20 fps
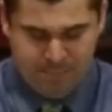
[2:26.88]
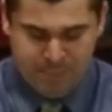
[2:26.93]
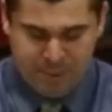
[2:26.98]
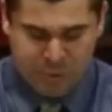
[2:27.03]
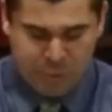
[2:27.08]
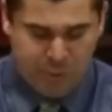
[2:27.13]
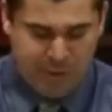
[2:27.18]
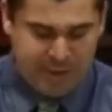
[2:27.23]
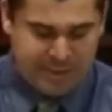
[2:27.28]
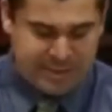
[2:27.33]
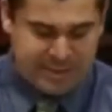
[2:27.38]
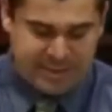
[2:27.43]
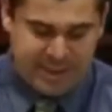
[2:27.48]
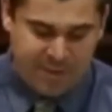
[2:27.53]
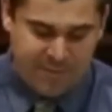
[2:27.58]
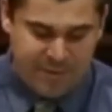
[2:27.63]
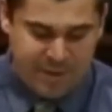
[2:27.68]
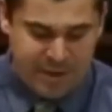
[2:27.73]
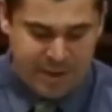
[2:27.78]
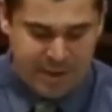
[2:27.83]
Between
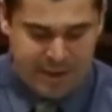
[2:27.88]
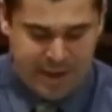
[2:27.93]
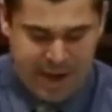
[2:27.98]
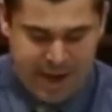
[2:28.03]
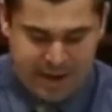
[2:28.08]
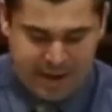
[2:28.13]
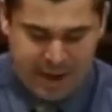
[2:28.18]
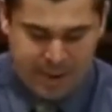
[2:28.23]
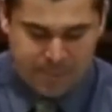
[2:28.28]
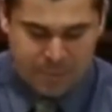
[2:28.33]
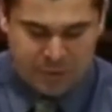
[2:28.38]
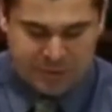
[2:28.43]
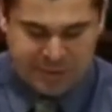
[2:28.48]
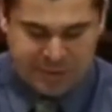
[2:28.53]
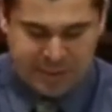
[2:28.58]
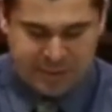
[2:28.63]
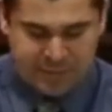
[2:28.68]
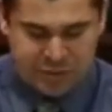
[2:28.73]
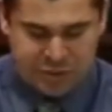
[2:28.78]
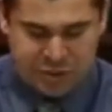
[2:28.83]
70 and
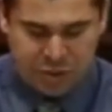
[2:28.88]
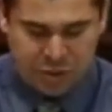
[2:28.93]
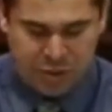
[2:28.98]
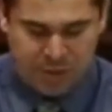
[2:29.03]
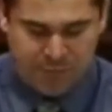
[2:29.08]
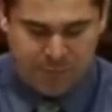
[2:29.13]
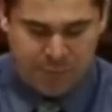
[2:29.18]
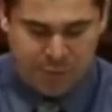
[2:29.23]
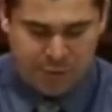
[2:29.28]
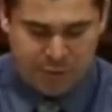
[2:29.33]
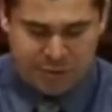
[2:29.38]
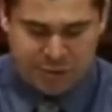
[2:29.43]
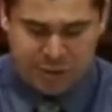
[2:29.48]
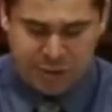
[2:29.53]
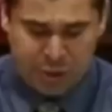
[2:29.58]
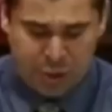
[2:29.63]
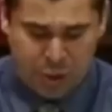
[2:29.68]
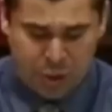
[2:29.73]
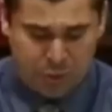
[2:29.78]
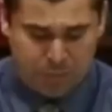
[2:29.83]
88% of children from Christian
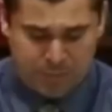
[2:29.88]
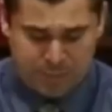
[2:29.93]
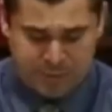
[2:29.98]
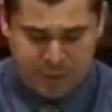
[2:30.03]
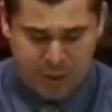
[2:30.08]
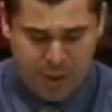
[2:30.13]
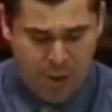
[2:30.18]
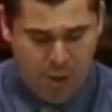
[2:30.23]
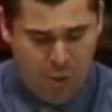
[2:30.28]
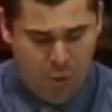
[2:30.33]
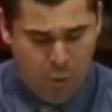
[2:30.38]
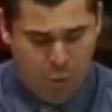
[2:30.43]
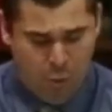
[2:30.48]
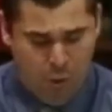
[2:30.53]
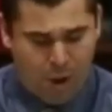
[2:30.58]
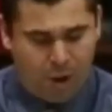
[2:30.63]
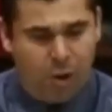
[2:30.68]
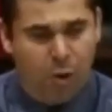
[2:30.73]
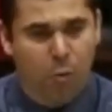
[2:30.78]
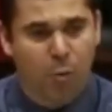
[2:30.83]
homes
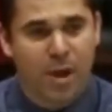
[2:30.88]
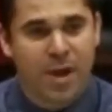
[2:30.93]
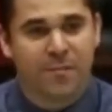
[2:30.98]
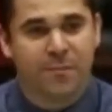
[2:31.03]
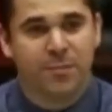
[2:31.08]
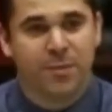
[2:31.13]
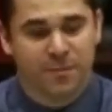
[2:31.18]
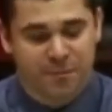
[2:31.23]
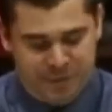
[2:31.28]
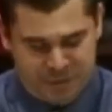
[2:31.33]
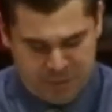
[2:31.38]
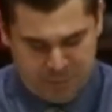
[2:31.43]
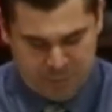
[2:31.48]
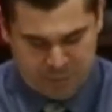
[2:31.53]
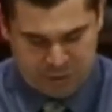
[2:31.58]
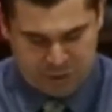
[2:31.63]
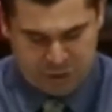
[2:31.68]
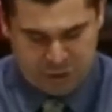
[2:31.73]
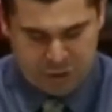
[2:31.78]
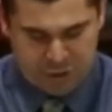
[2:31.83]
walk away from the
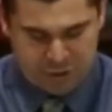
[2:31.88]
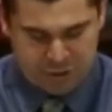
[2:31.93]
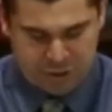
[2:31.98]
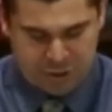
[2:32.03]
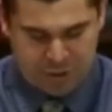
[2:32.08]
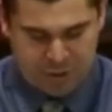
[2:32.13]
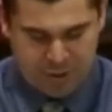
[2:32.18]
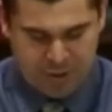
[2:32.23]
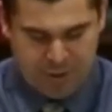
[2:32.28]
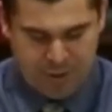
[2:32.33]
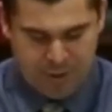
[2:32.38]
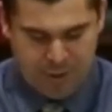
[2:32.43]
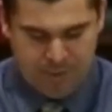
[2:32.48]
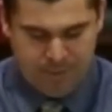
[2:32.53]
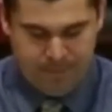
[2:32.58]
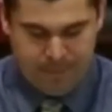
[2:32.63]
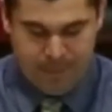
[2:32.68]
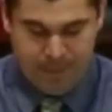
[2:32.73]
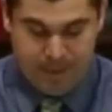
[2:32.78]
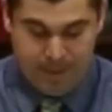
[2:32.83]
visible church
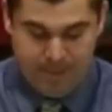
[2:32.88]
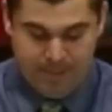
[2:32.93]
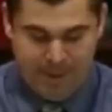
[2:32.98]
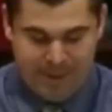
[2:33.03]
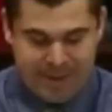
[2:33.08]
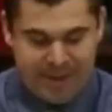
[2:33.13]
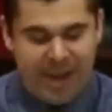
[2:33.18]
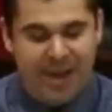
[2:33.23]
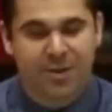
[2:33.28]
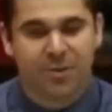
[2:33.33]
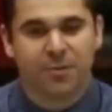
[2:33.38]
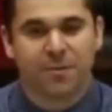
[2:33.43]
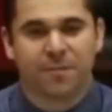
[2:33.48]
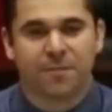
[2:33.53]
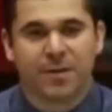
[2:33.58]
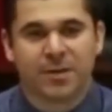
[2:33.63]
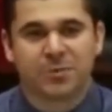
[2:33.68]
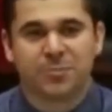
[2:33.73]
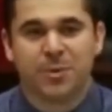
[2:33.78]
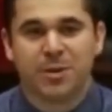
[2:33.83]
by the end of their
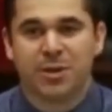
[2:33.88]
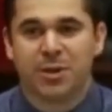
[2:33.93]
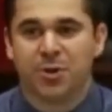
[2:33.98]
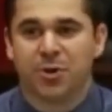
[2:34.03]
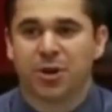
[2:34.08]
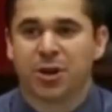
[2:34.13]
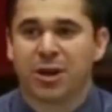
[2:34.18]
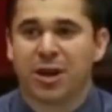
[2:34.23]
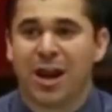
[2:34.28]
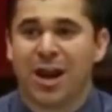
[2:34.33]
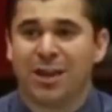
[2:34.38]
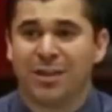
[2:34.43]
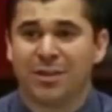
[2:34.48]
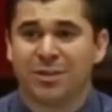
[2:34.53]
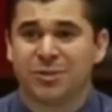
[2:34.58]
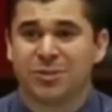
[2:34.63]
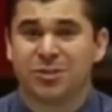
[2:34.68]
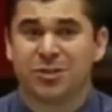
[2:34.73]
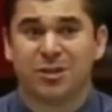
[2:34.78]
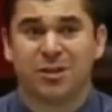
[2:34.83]
freshman year in
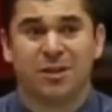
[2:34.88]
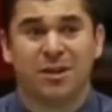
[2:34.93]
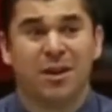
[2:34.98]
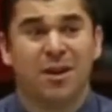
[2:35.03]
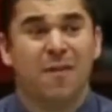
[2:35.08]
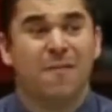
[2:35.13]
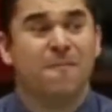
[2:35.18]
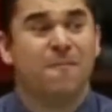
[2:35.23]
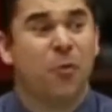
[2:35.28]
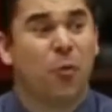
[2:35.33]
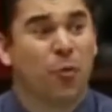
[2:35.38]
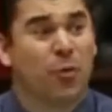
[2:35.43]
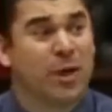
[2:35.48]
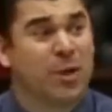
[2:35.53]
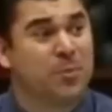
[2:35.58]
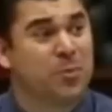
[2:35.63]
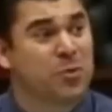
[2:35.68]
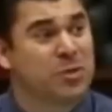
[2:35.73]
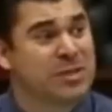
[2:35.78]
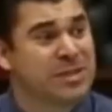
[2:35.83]
college.
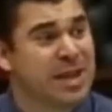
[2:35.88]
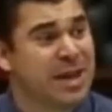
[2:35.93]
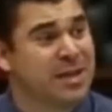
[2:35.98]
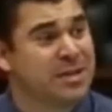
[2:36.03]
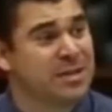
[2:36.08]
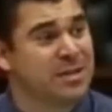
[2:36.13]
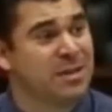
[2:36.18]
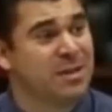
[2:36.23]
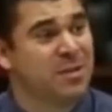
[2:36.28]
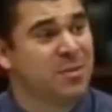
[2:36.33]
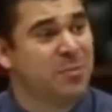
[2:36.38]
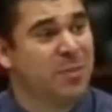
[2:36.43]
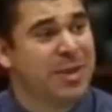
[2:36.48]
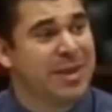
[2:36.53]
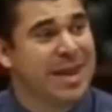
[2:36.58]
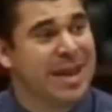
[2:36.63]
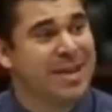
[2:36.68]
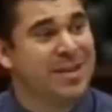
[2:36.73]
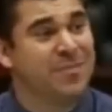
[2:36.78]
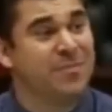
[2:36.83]
40% by
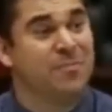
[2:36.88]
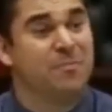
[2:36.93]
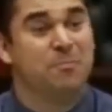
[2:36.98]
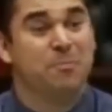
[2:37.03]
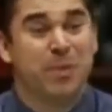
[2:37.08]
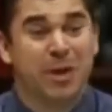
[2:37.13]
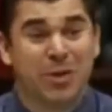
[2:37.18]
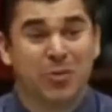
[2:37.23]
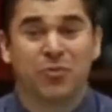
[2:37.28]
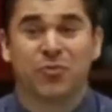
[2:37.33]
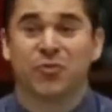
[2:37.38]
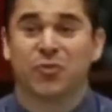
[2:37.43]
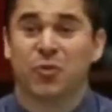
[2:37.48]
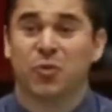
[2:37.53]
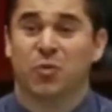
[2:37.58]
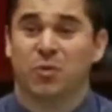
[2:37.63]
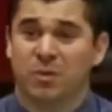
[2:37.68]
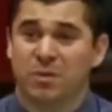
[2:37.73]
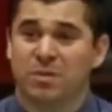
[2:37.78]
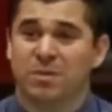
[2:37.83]
the end of middle
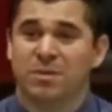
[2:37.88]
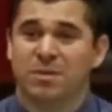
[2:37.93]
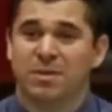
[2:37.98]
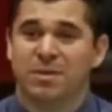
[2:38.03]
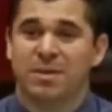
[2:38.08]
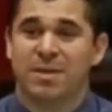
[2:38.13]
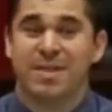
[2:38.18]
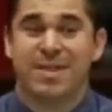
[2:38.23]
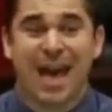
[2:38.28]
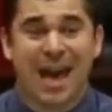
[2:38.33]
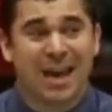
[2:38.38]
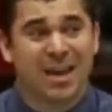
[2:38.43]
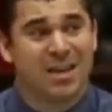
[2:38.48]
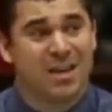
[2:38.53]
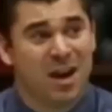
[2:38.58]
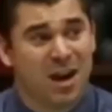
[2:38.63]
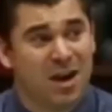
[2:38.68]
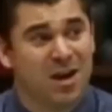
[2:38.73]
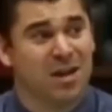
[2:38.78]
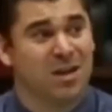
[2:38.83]
school, that
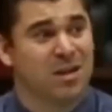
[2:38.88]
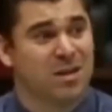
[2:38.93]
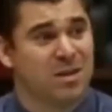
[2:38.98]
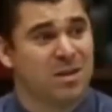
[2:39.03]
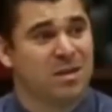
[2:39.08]
young.